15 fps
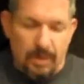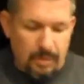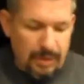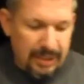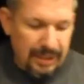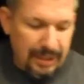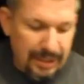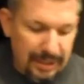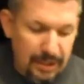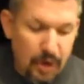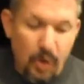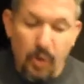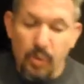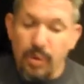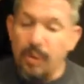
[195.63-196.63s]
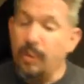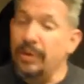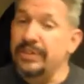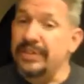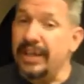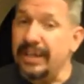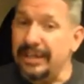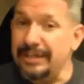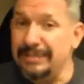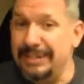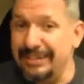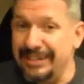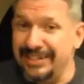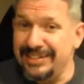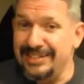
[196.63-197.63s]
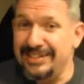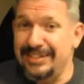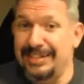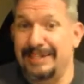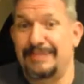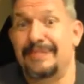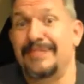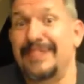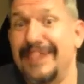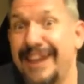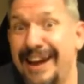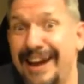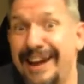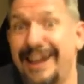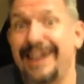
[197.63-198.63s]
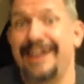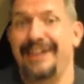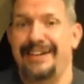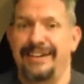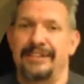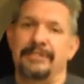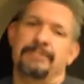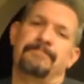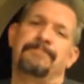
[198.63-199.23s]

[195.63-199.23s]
We're going to know what we're talking about each time. Yay!